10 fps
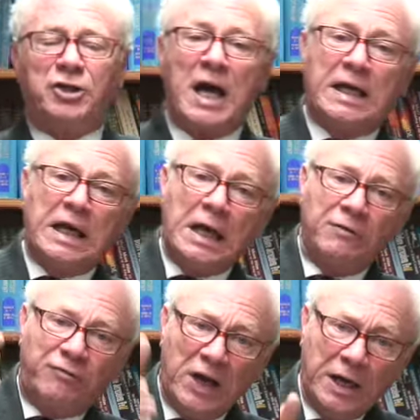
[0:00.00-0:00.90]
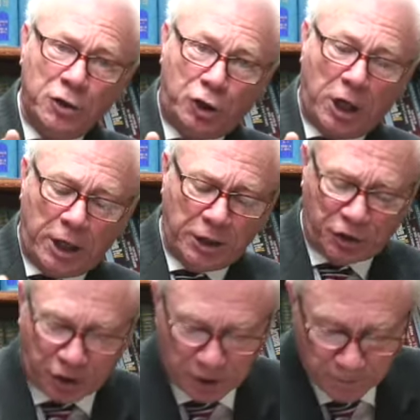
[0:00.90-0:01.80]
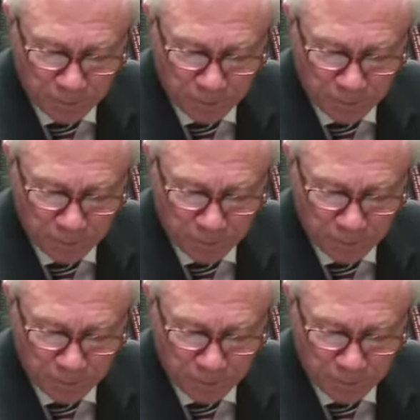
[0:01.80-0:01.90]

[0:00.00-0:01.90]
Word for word: taking vengeance,